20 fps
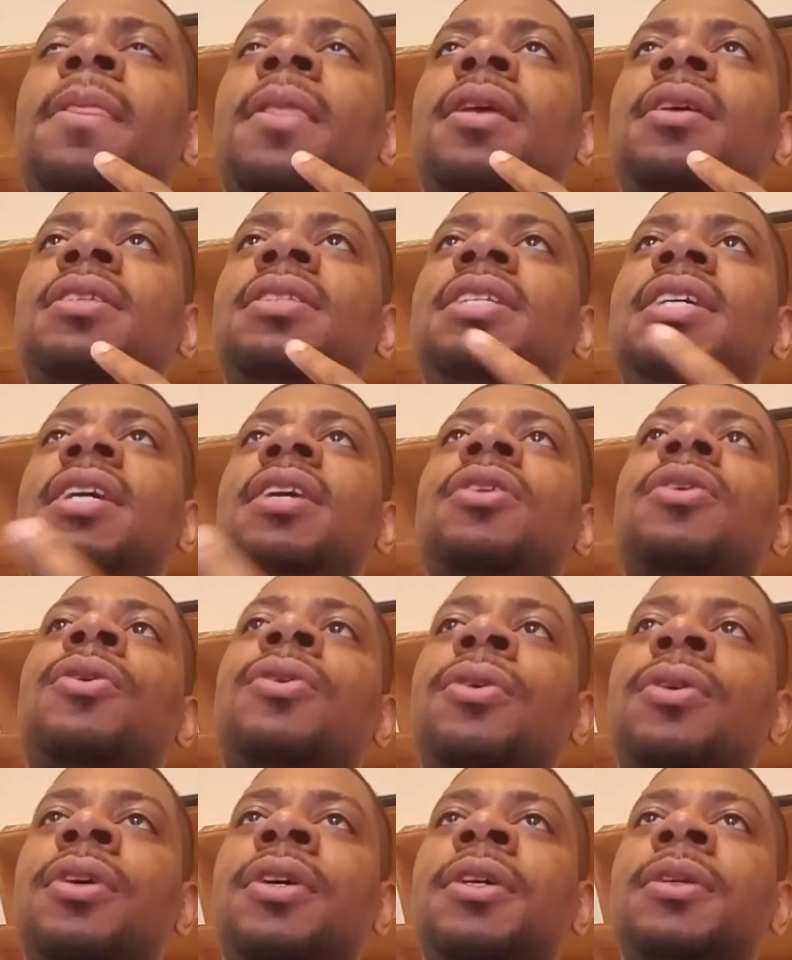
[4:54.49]

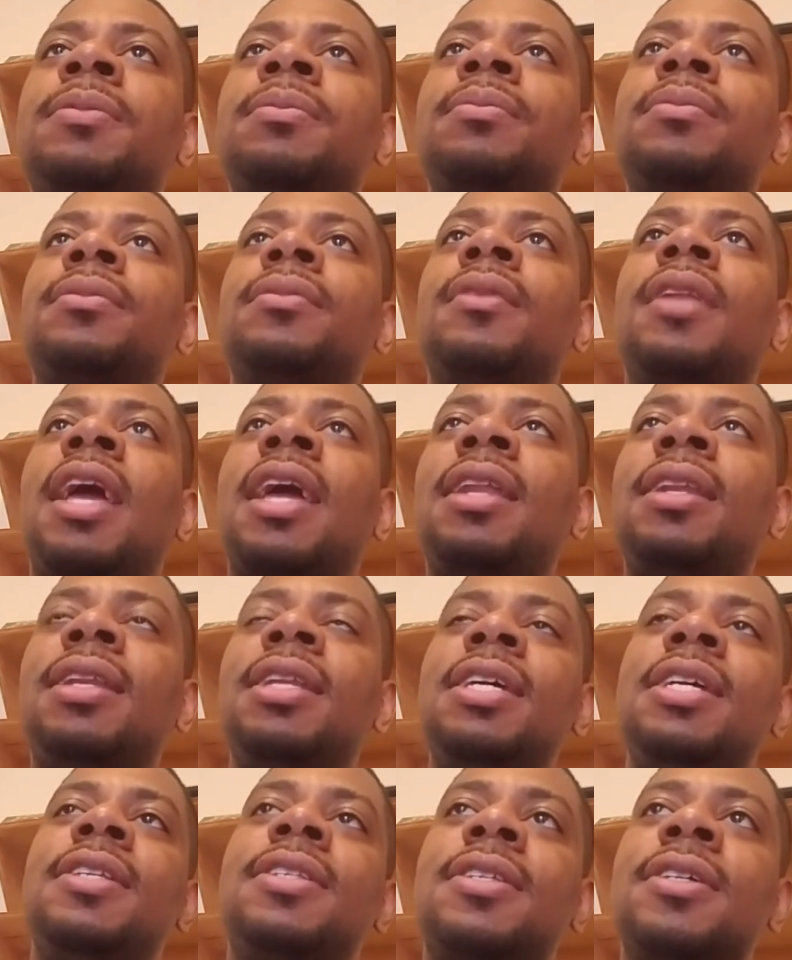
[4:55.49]
Dior and
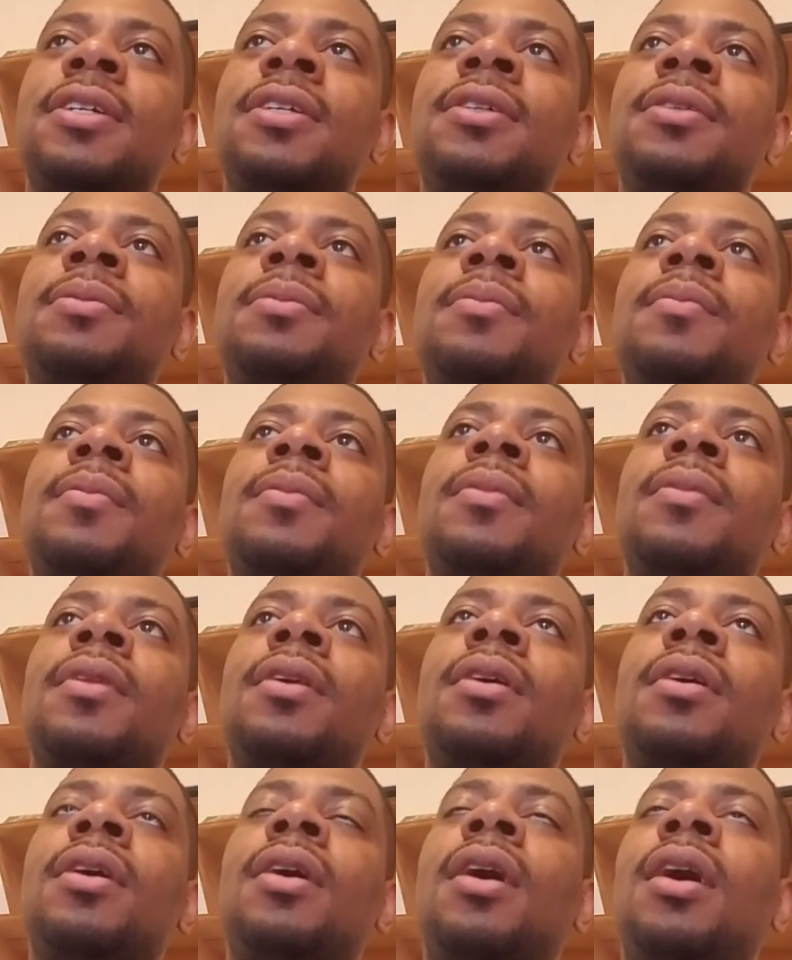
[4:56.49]
Lisa,
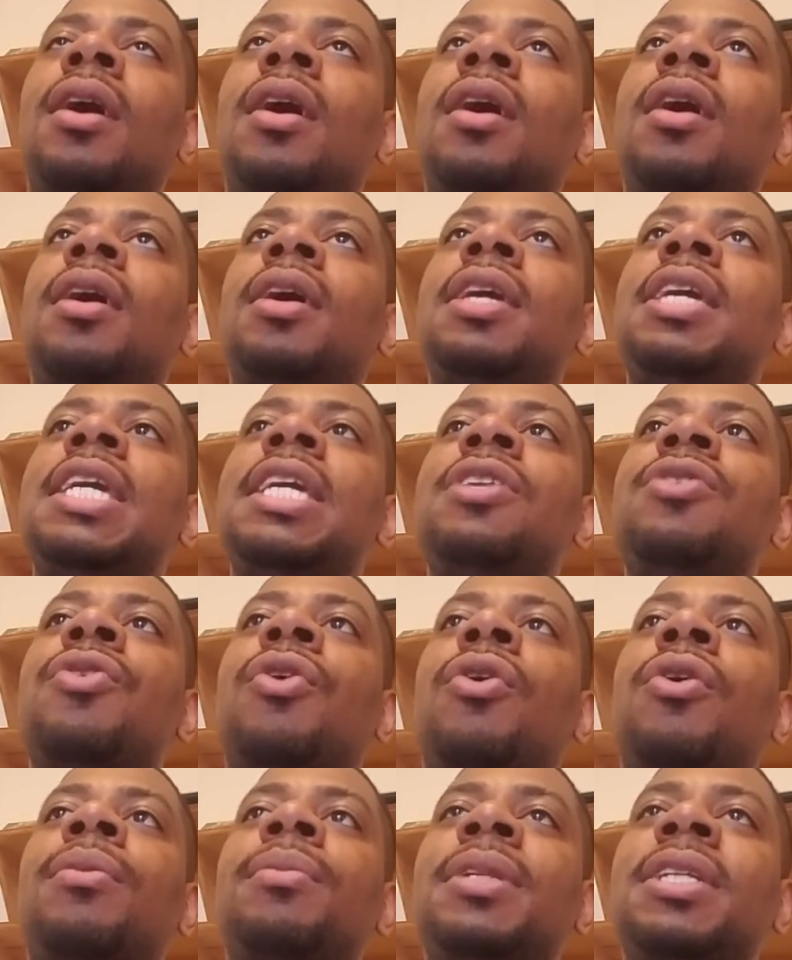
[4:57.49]
He
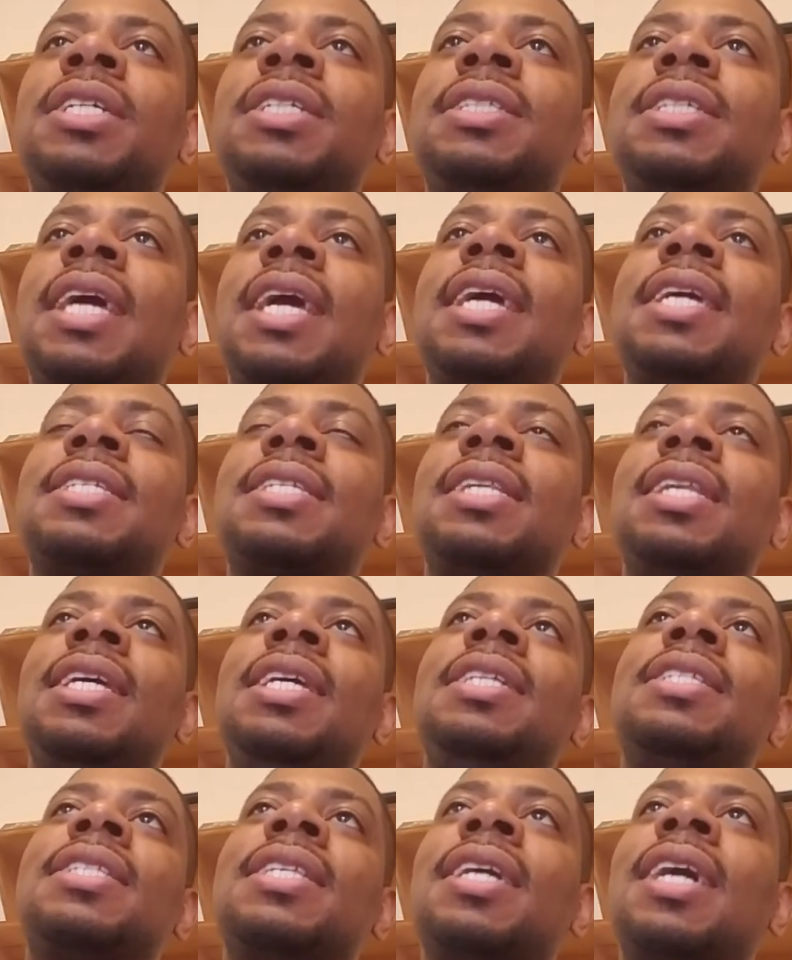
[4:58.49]
normally takes
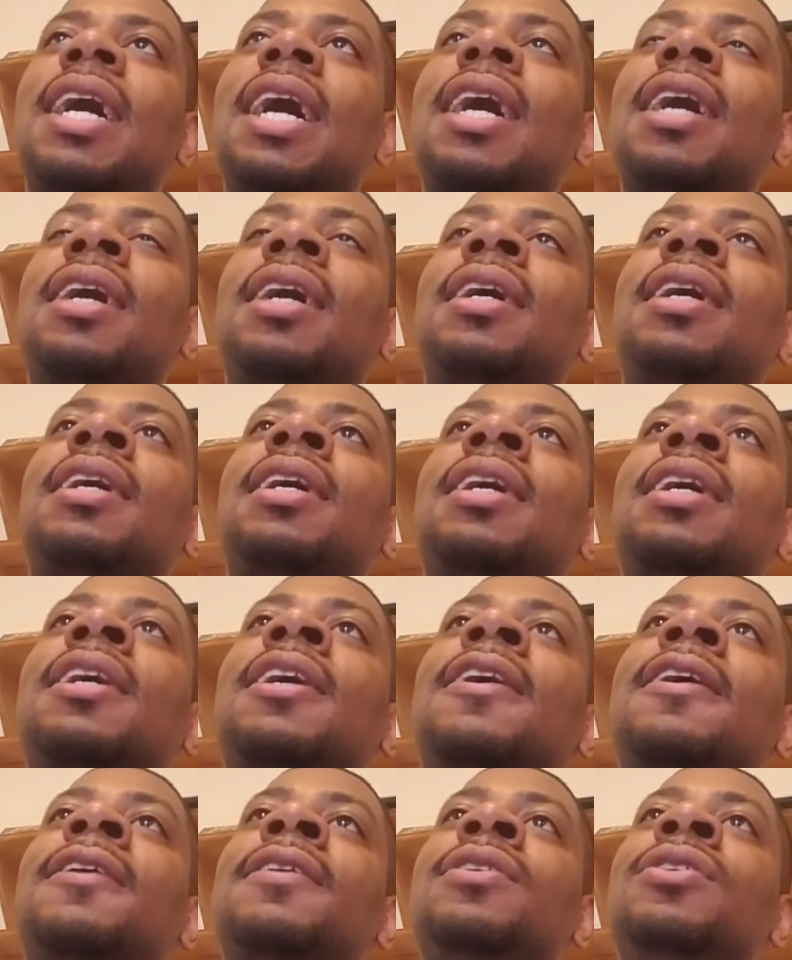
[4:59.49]
Lisa,
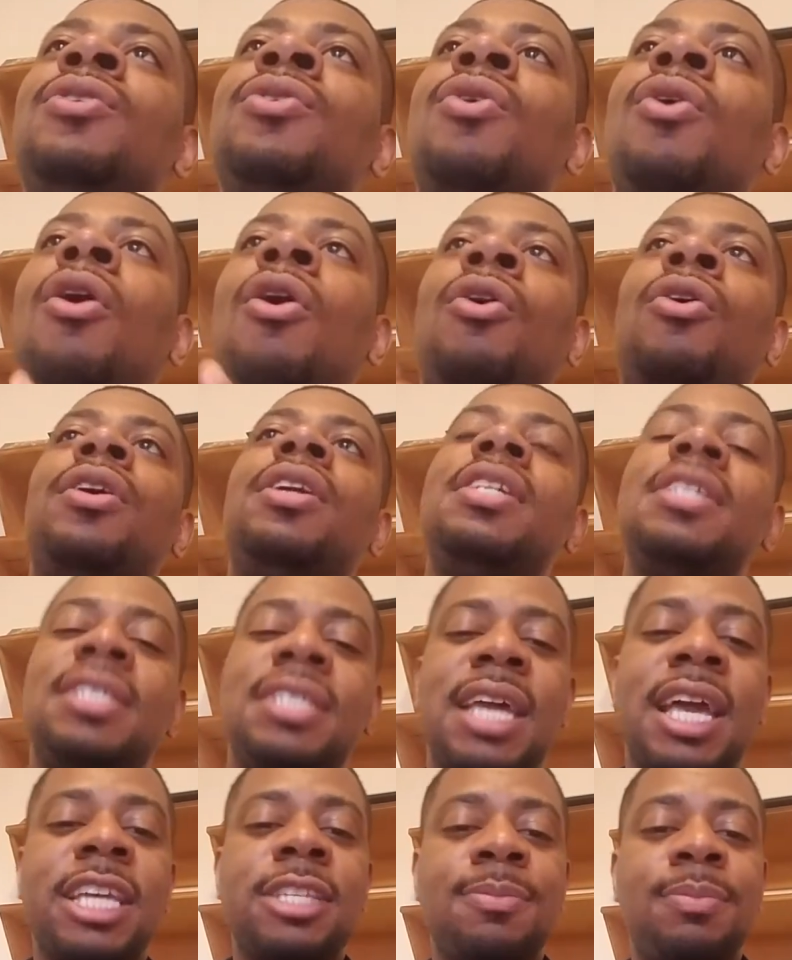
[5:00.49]
on
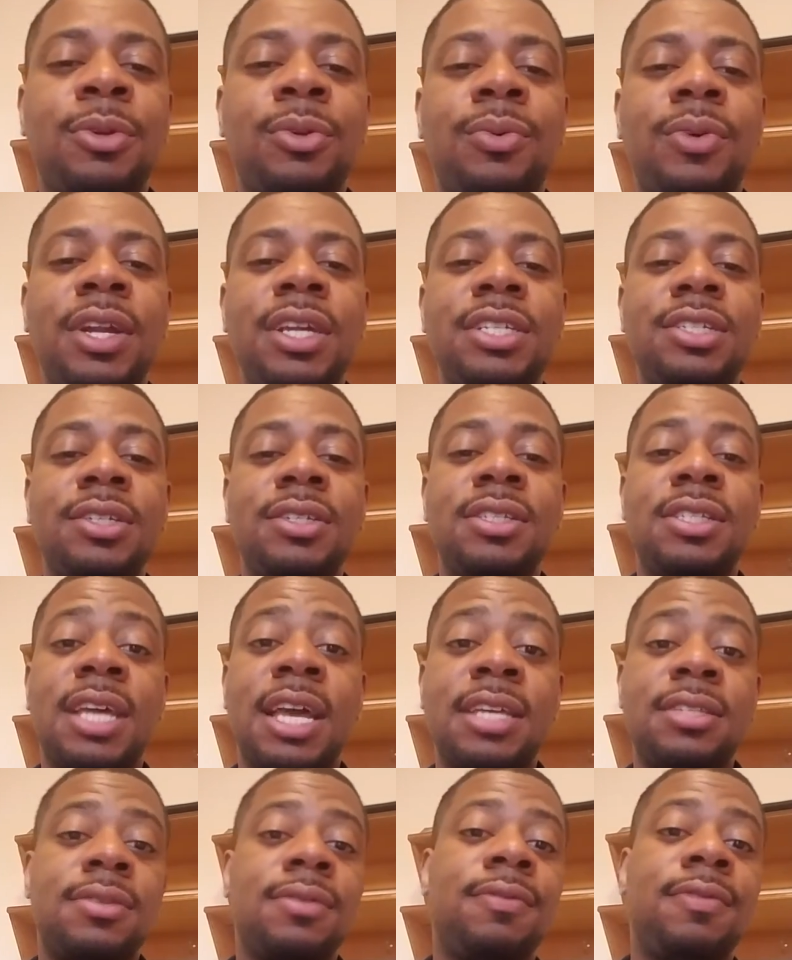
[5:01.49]
his explorations
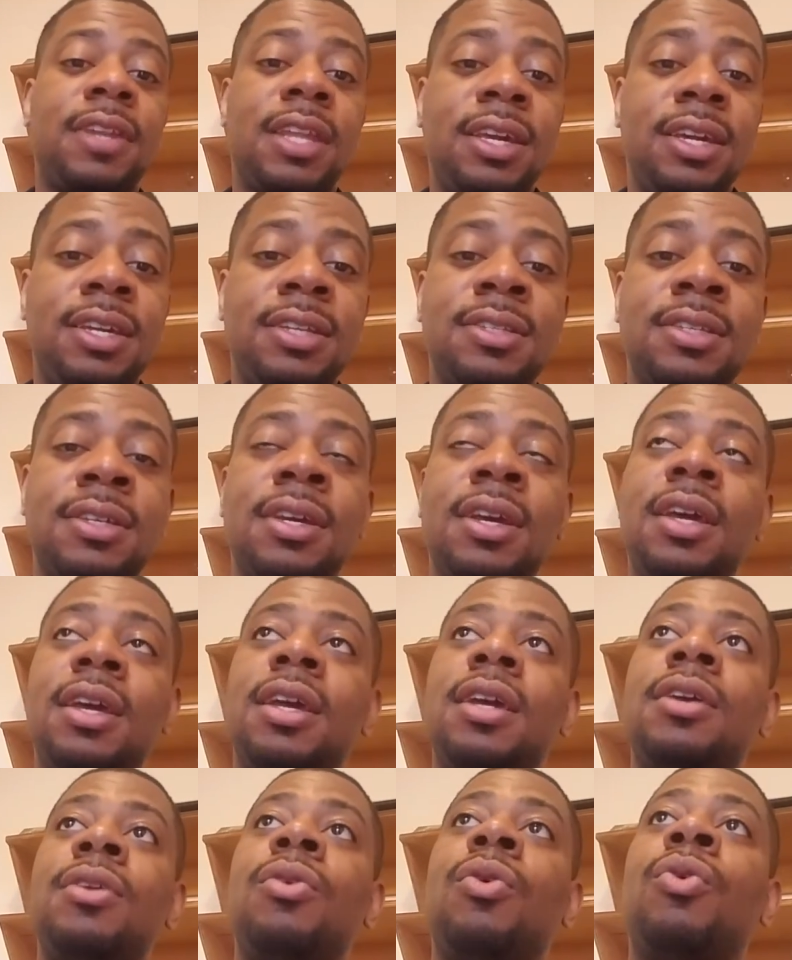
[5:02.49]
as of late
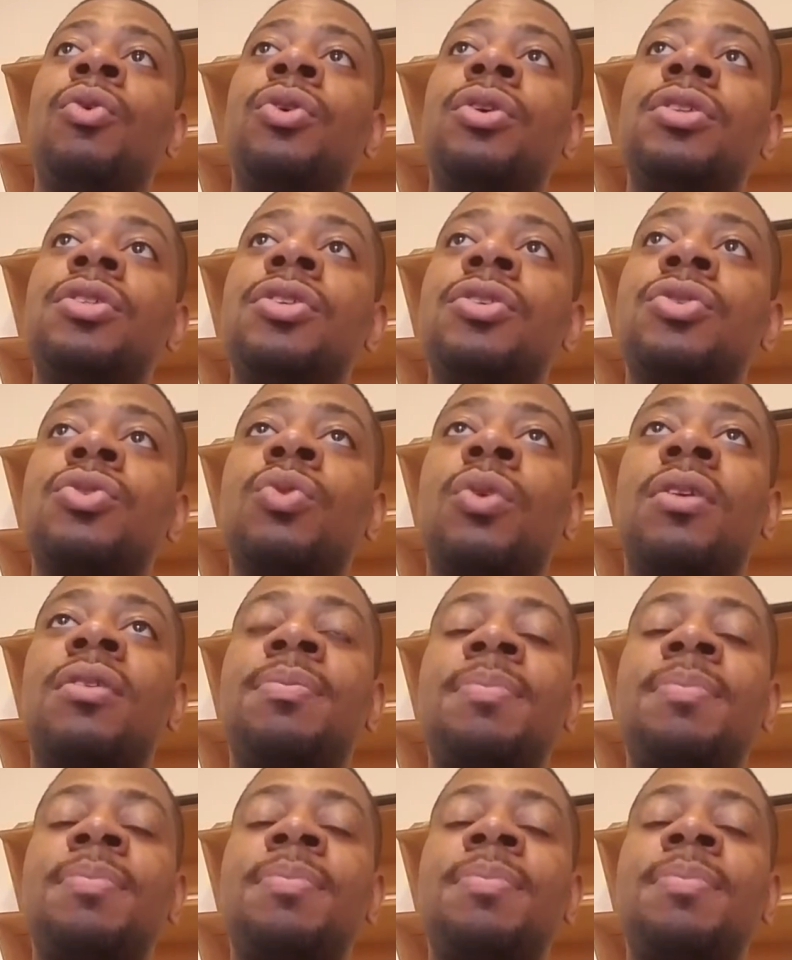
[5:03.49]
in order to sort of